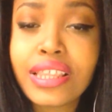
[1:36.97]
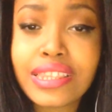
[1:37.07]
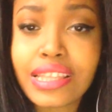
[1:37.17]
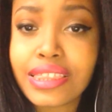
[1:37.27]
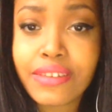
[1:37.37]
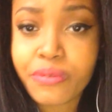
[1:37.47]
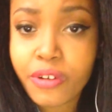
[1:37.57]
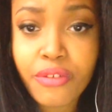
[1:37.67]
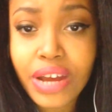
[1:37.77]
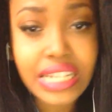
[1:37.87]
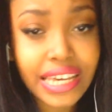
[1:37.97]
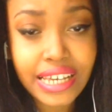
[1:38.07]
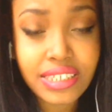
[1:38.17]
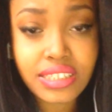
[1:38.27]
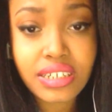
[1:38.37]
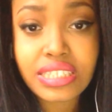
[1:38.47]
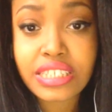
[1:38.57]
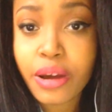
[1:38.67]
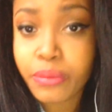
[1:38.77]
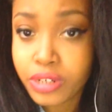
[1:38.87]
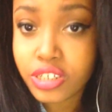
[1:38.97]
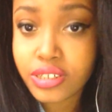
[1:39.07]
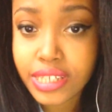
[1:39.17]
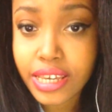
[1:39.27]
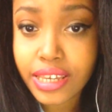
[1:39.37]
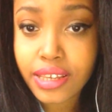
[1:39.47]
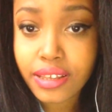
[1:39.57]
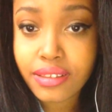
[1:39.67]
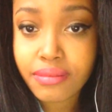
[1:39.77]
that the correct answer is not what you're saying,